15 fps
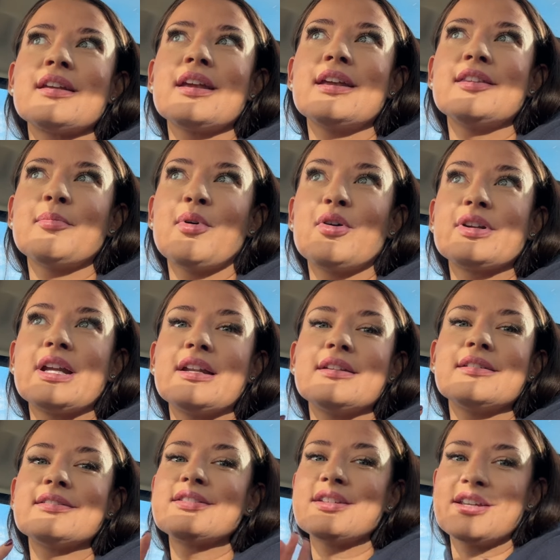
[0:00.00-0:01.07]
in the morning
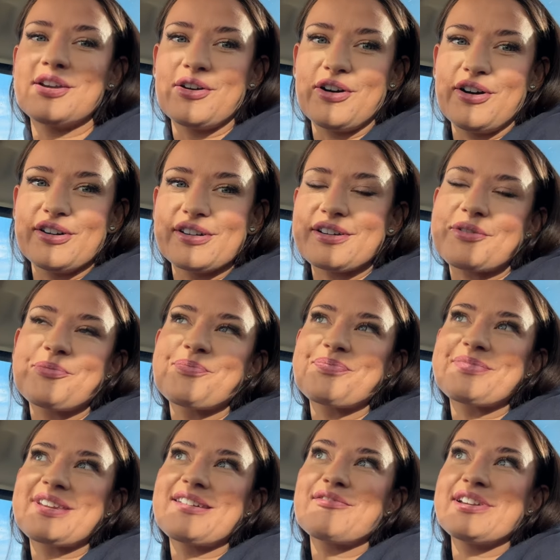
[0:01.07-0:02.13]
to York.
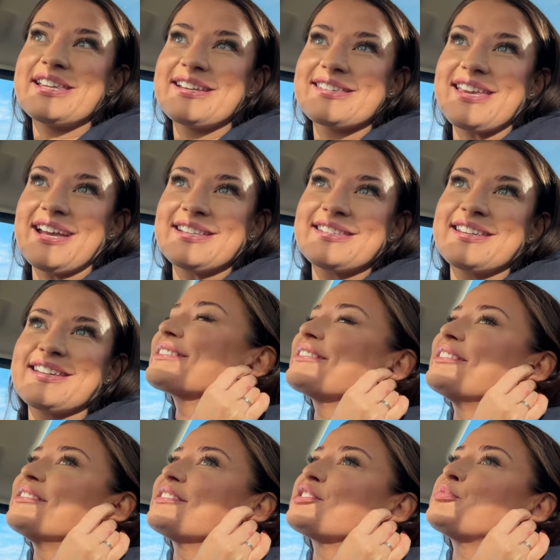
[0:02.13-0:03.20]
Really excited. It's gonna
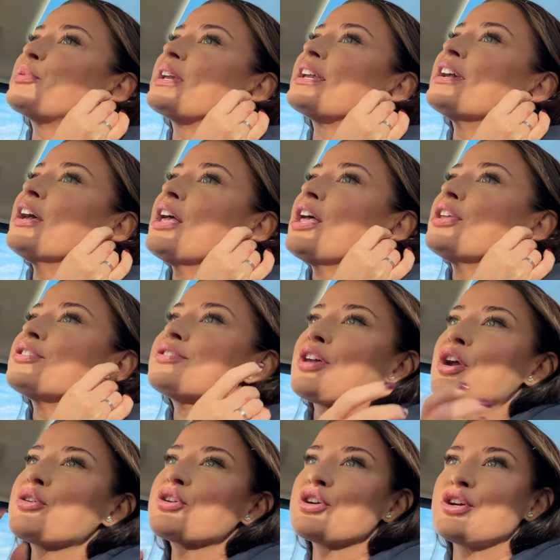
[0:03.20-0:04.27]
just be
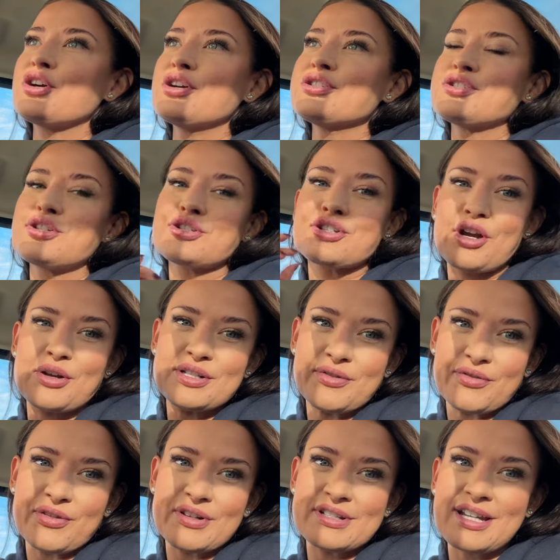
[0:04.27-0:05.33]
so good to show
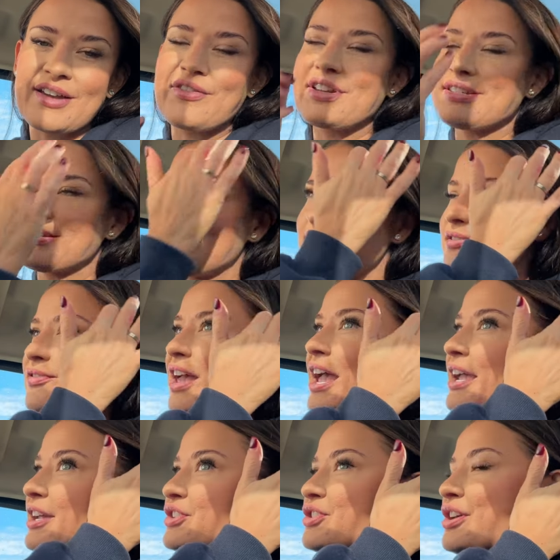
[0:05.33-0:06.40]
different diversities of
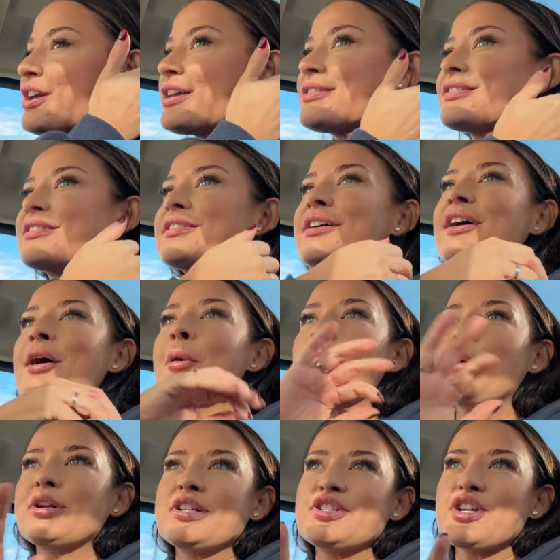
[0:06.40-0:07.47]
ages and
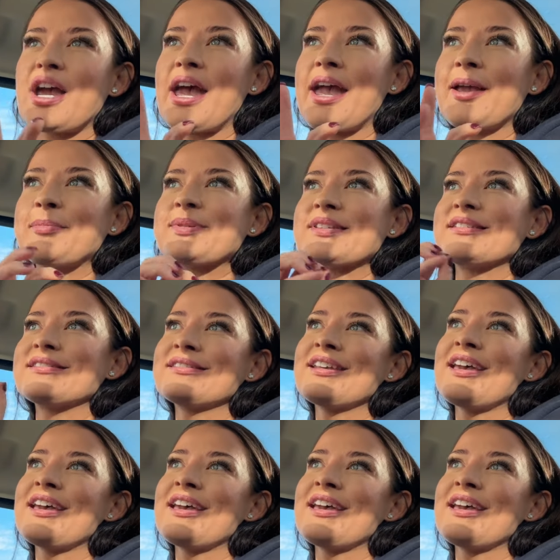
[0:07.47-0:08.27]
body shapes and